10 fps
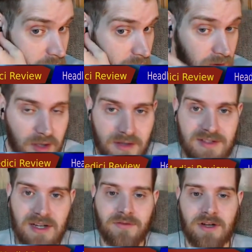Yeah. No,
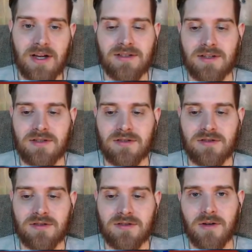that's not even an accent. That's
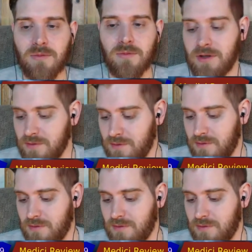you talking weird.